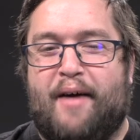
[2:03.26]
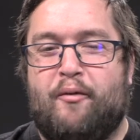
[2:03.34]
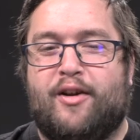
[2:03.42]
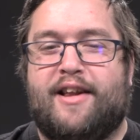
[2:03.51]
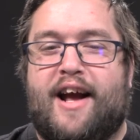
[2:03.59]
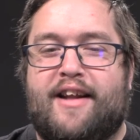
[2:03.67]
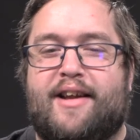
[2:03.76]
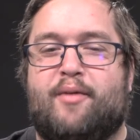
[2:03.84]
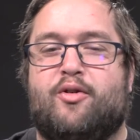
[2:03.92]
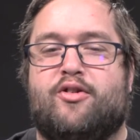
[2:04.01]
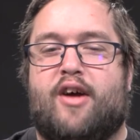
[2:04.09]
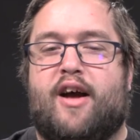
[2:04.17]
what that did
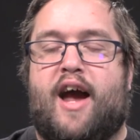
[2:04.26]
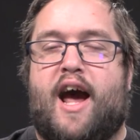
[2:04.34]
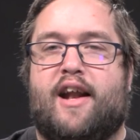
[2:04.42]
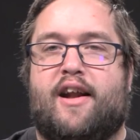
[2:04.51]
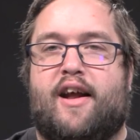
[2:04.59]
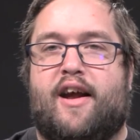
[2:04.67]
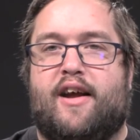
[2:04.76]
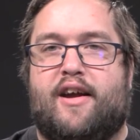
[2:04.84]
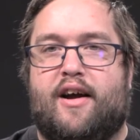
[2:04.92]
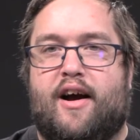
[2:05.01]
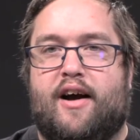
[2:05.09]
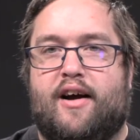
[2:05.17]
was that added
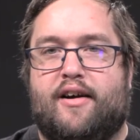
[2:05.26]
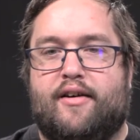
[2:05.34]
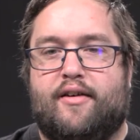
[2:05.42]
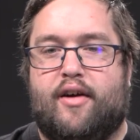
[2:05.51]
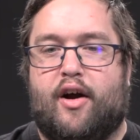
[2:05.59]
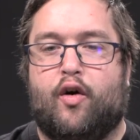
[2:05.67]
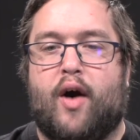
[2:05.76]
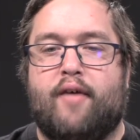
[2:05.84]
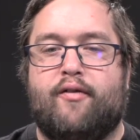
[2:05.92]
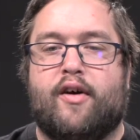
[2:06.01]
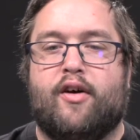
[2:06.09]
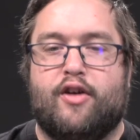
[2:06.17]
a
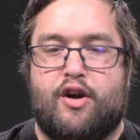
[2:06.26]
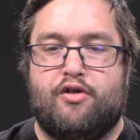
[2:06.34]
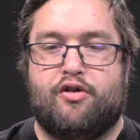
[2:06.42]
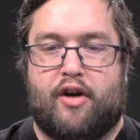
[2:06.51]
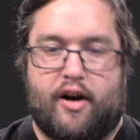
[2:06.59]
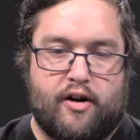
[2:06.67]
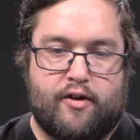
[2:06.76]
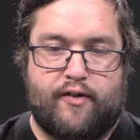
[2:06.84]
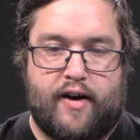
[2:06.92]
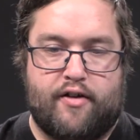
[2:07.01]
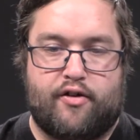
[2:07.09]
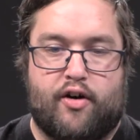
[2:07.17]
graphical user
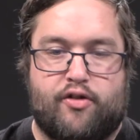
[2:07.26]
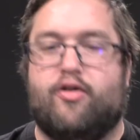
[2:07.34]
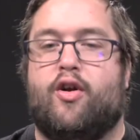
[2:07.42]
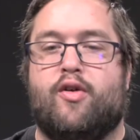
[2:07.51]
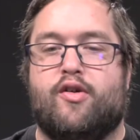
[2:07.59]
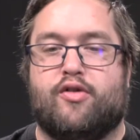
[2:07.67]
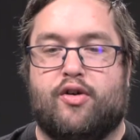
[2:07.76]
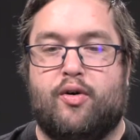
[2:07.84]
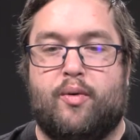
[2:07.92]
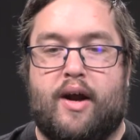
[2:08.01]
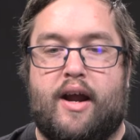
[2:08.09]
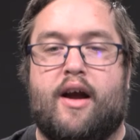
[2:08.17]
interface, also known as
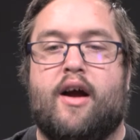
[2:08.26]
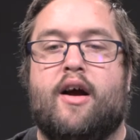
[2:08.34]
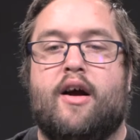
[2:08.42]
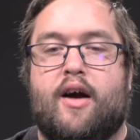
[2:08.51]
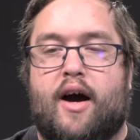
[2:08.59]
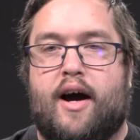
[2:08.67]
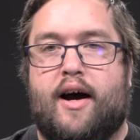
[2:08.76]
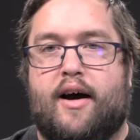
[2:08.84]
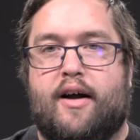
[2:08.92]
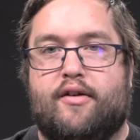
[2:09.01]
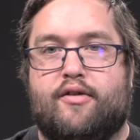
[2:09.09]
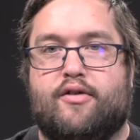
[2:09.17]
GUI,
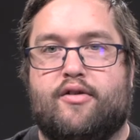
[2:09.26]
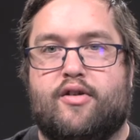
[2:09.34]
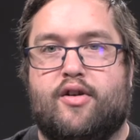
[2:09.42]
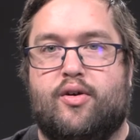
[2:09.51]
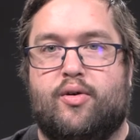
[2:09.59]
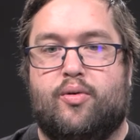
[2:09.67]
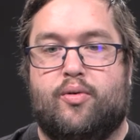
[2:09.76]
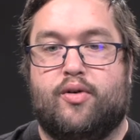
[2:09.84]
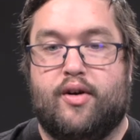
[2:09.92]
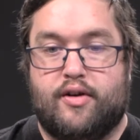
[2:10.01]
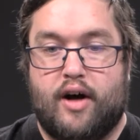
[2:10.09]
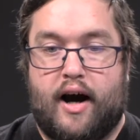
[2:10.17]
to
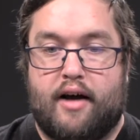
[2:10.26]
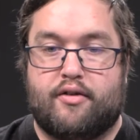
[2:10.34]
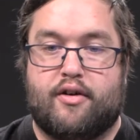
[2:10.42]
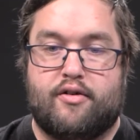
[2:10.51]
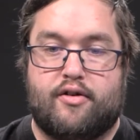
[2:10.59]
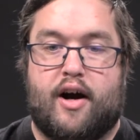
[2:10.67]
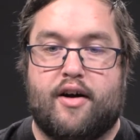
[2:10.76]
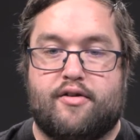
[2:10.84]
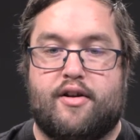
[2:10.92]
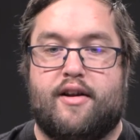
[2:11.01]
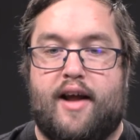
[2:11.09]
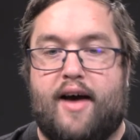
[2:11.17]
DOS, because DOS
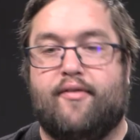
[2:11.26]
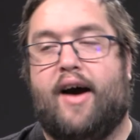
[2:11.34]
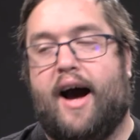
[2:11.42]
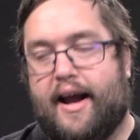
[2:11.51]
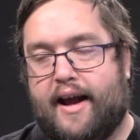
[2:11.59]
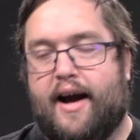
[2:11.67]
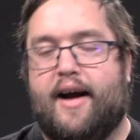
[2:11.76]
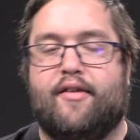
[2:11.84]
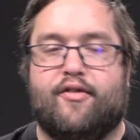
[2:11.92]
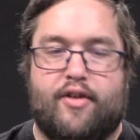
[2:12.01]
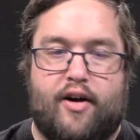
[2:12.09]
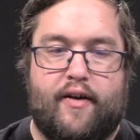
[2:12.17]
didn't have
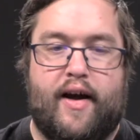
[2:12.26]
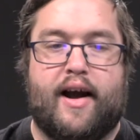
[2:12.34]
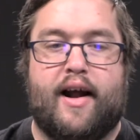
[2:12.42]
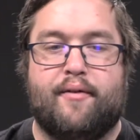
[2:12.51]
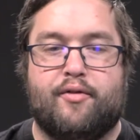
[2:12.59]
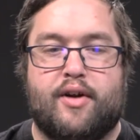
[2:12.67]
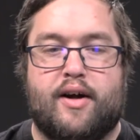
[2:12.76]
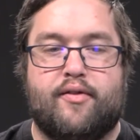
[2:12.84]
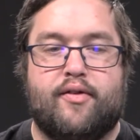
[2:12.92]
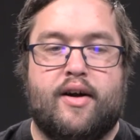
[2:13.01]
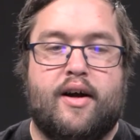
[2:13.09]
icons and all that kind of stuff.